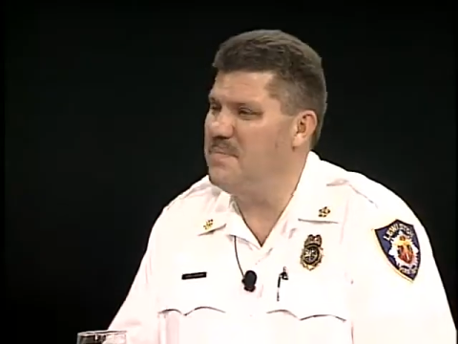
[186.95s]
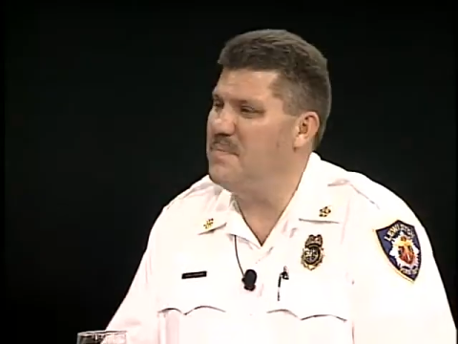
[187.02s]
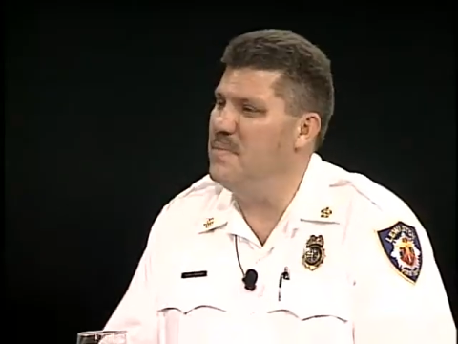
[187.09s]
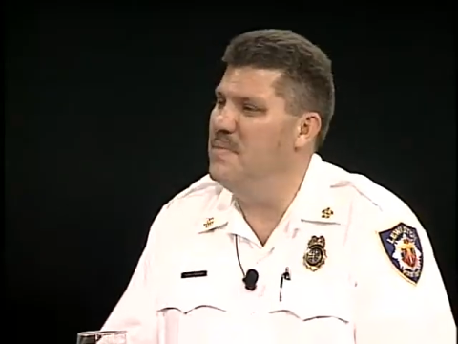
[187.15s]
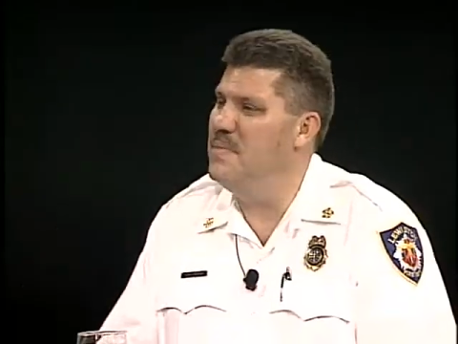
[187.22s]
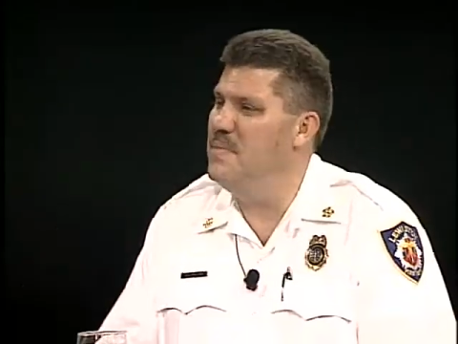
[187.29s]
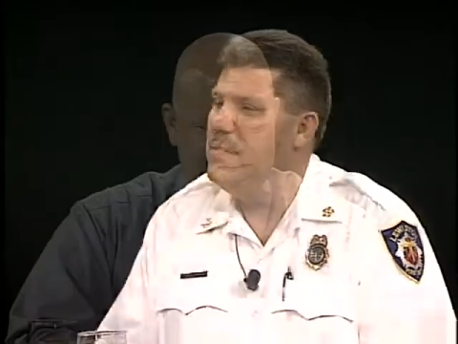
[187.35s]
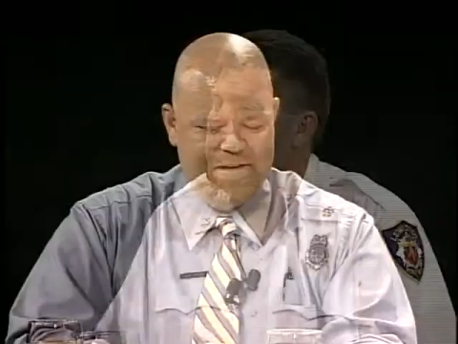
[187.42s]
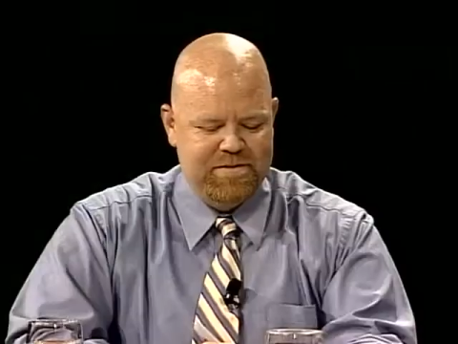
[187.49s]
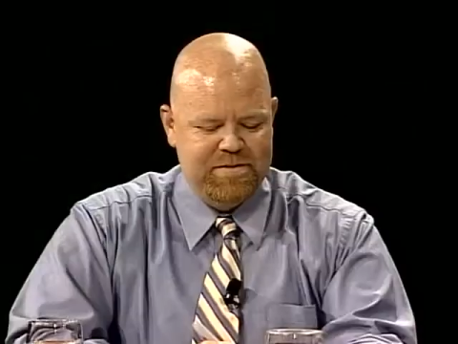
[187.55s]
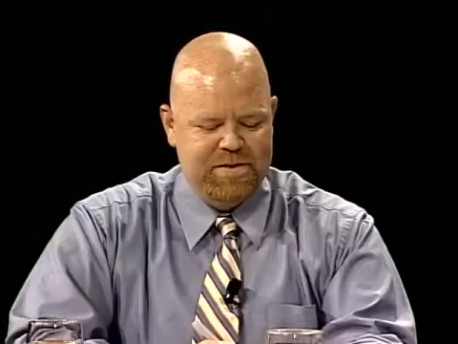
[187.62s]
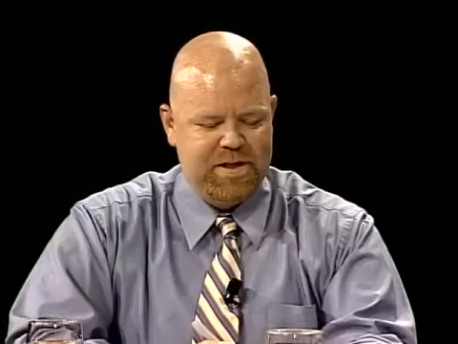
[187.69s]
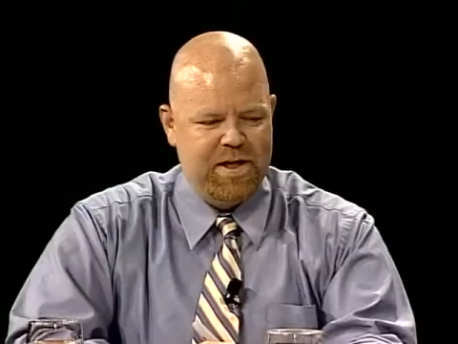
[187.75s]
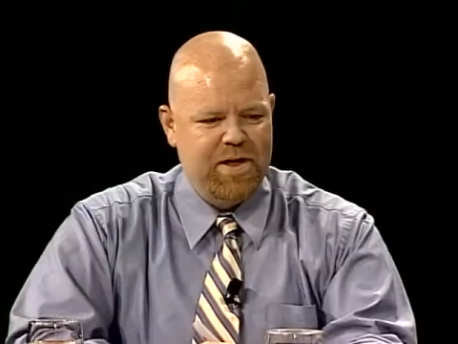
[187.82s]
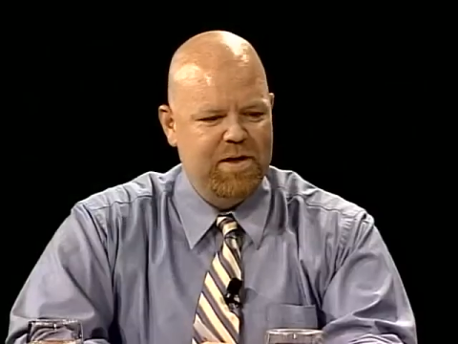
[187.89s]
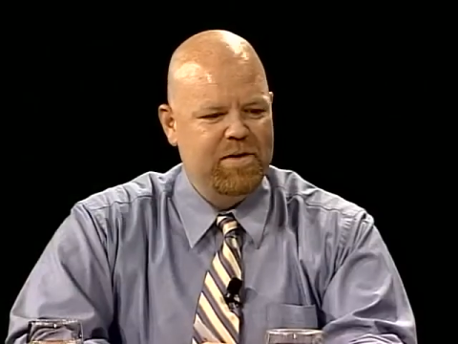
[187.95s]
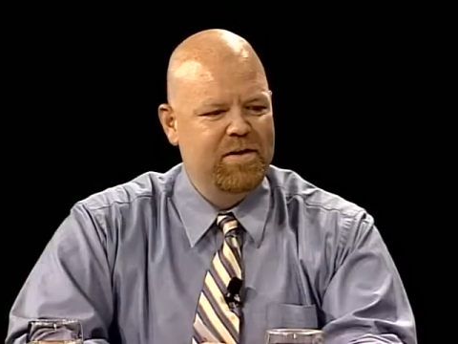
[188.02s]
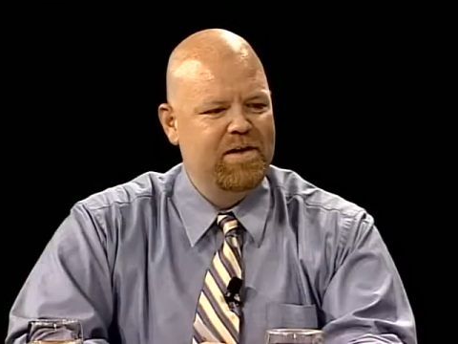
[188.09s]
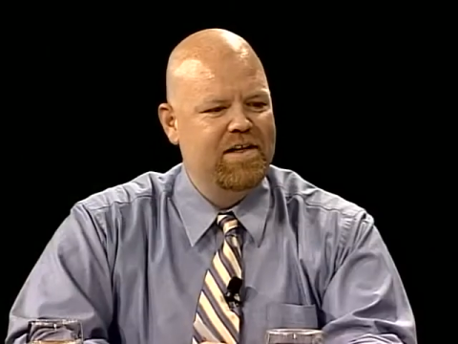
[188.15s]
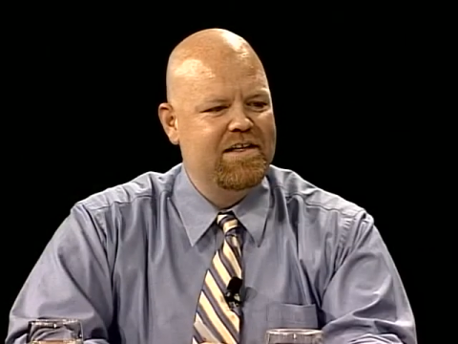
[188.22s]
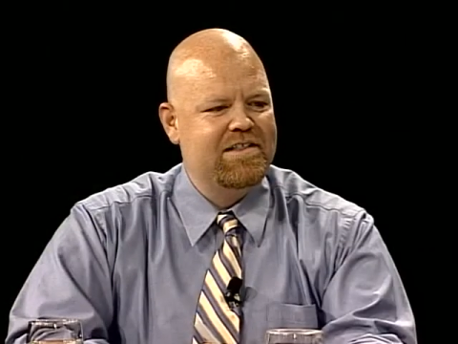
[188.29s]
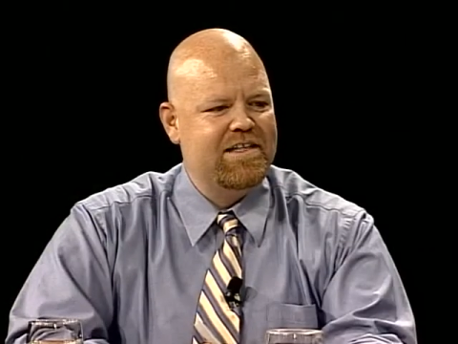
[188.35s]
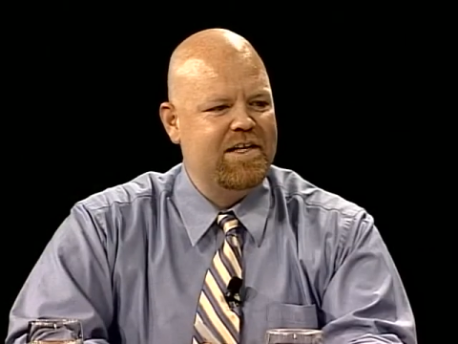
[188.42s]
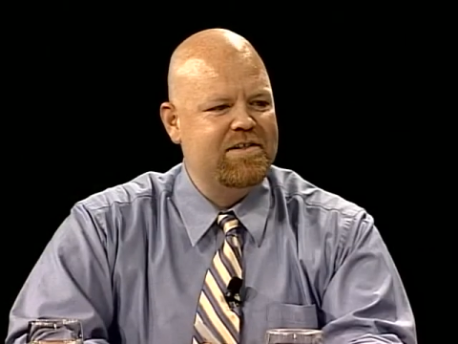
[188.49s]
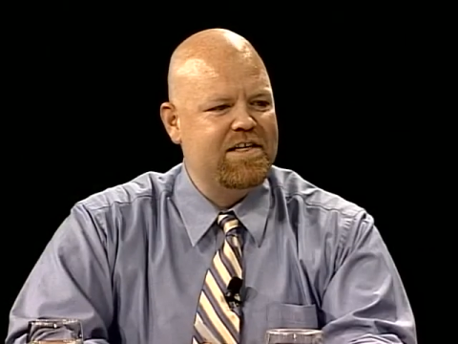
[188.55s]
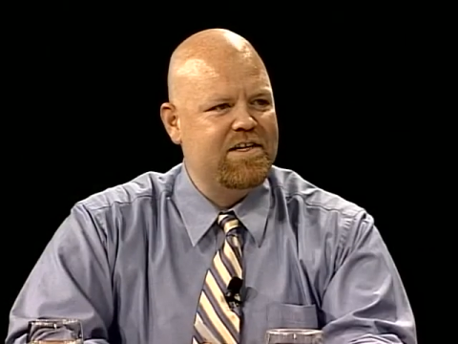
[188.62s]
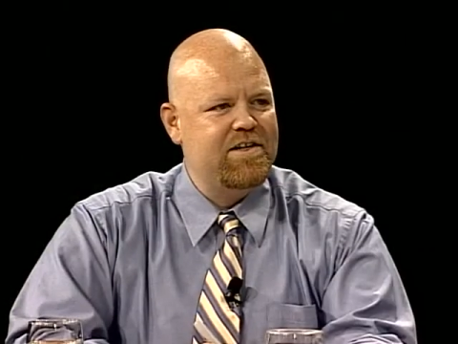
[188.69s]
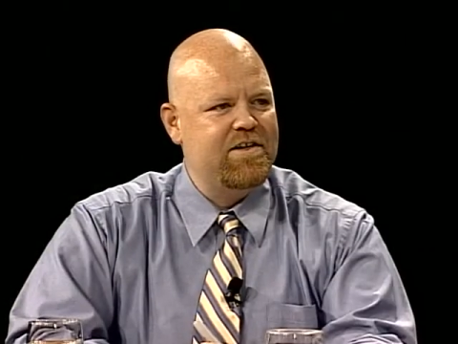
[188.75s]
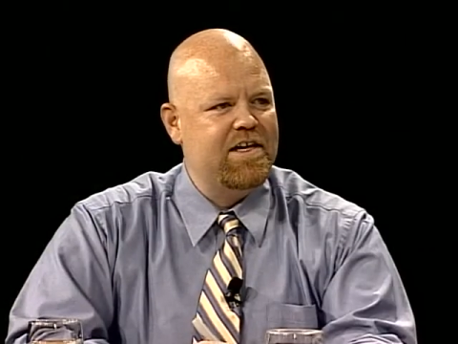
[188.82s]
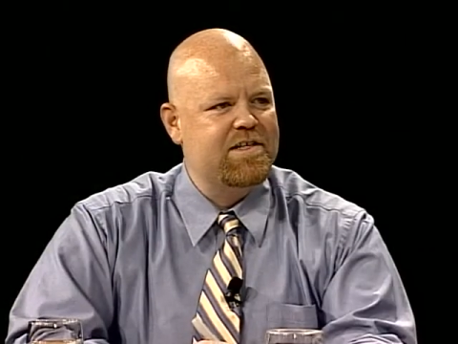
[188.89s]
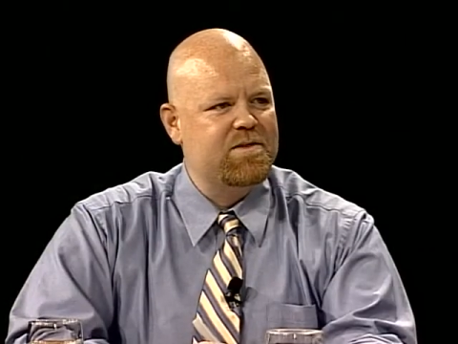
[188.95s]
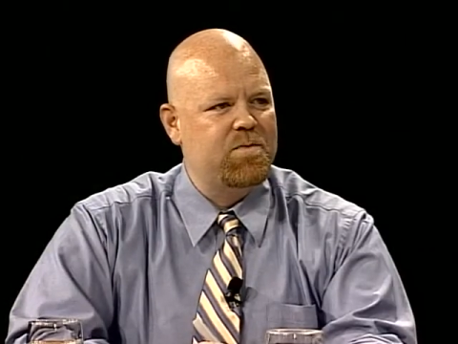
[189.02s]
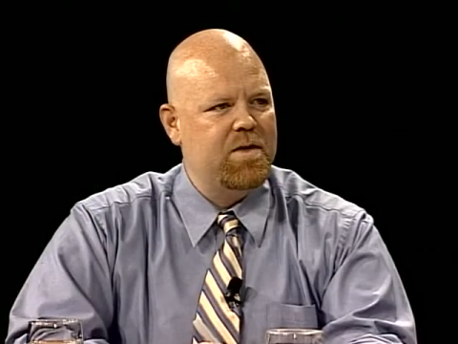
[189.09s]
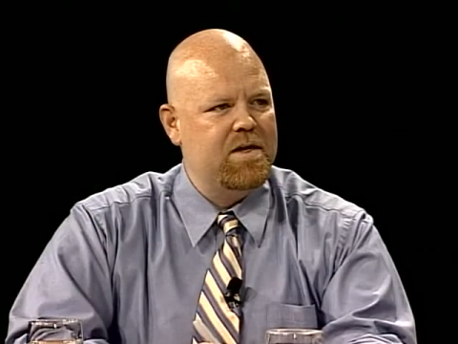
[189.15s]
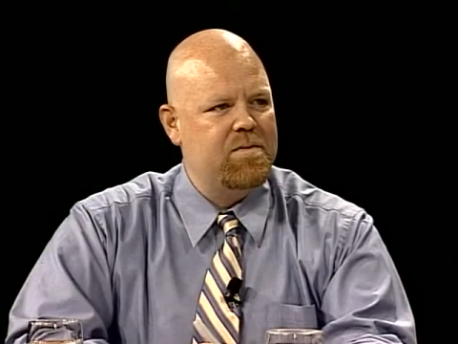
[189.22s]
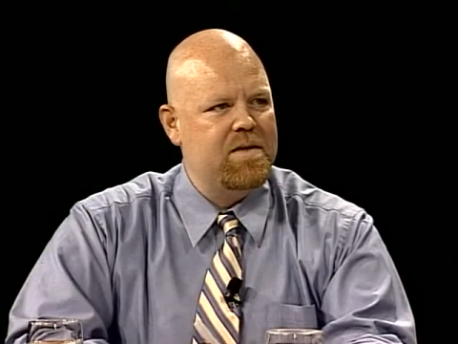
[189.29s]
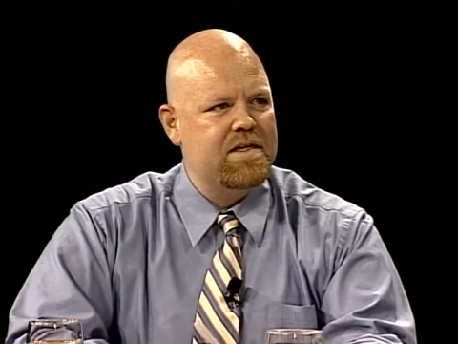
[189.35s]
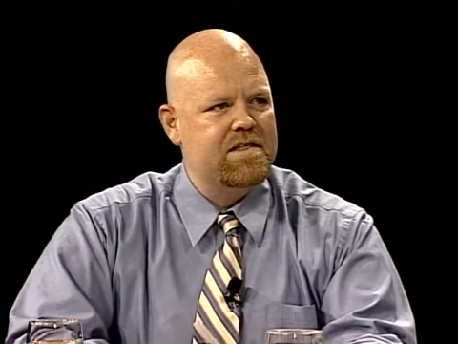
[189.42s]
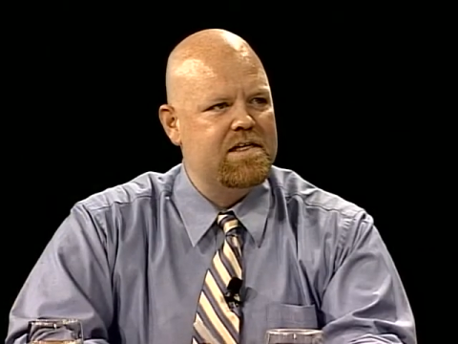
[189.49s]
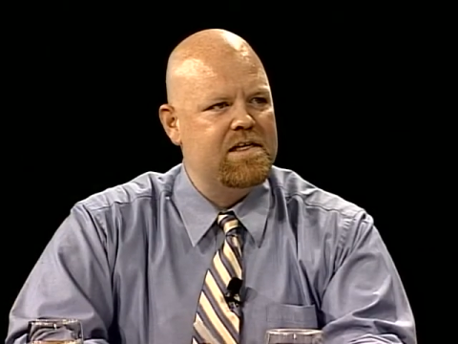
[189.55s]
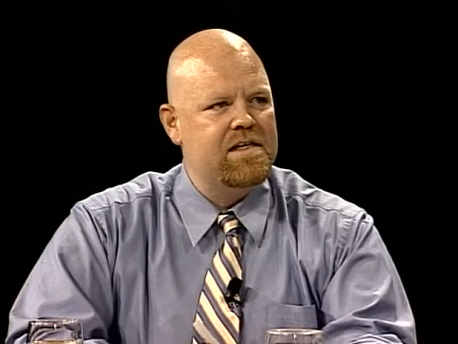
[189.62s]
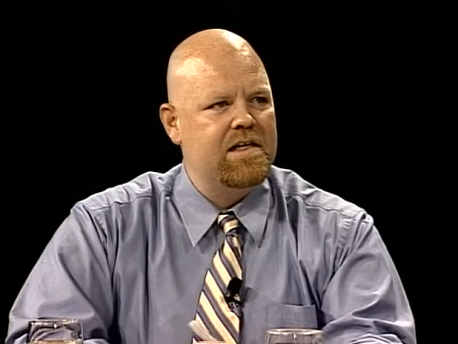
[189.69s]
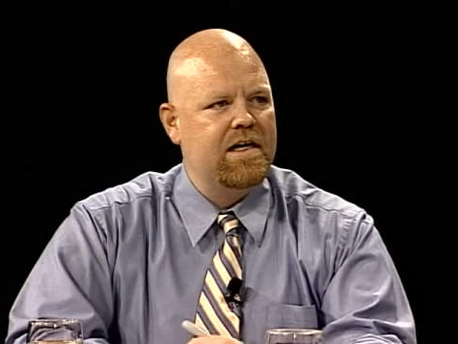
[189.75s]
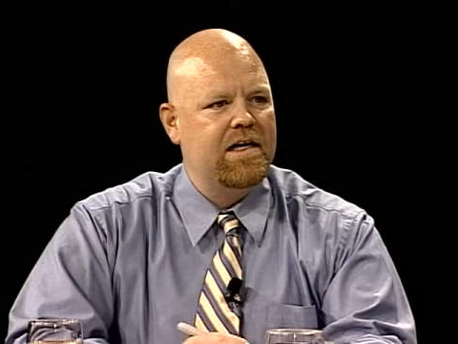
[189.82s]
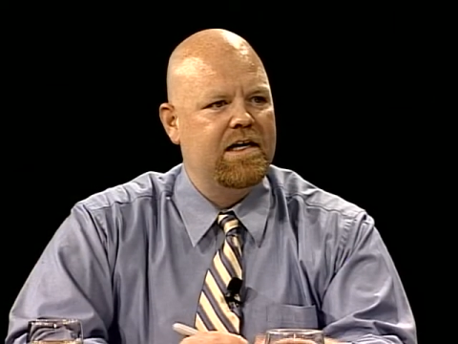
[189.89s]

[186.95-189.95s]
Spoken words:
So it sounds like you guys are pretty busy.